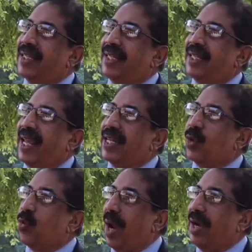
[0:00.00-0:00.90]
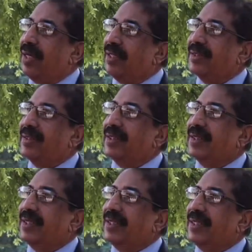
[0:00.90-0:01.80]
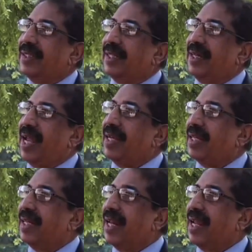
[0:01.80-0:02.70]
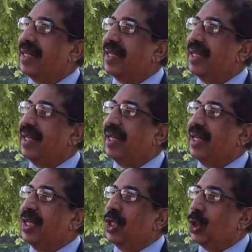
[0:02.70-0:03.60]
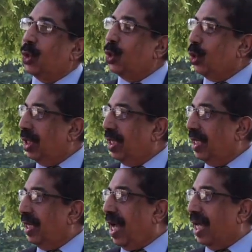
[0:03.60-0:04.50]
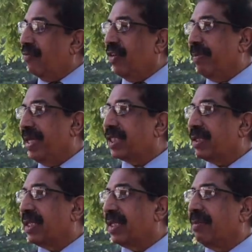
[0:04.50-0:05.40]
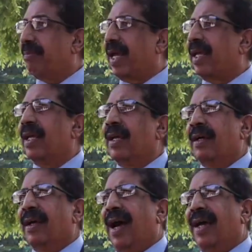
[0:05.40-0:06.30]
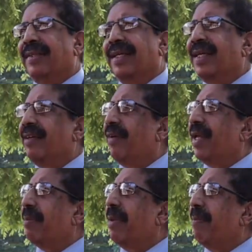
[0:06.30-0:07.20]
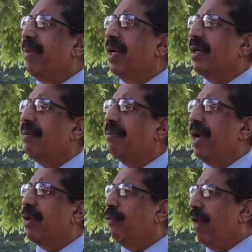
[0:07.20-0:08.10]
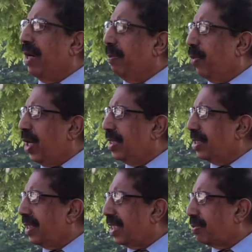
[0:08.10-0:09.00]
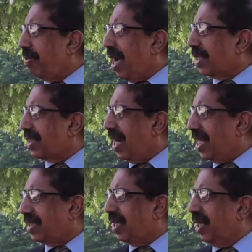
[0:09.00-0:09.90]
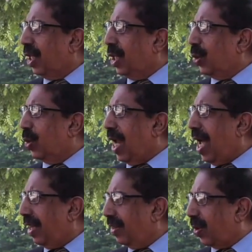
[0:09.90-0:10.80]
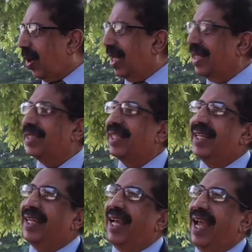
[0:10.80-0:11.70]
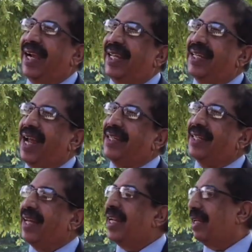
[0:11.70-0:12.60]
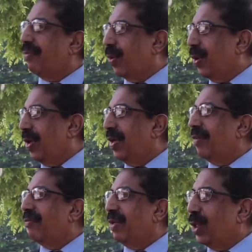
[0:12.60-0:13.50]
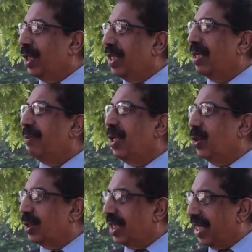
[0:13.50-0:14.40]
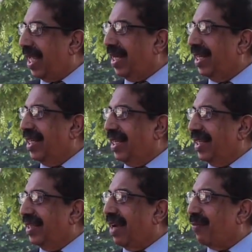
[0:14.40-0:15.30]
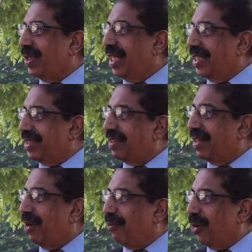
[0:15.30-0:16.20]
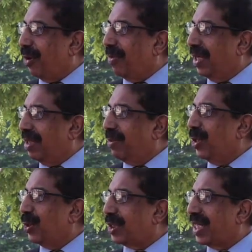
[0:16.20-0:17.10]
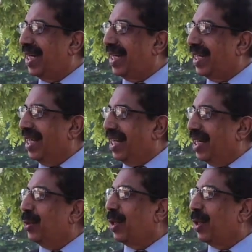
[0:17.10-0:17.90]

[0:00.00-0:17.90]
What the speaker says: 1981, 1982, we missed by, if I remember, by 1.6 marks less to none of the college. And in 1984, we won the Hermann Loos again. That was the history of Hermann Loos Cadet.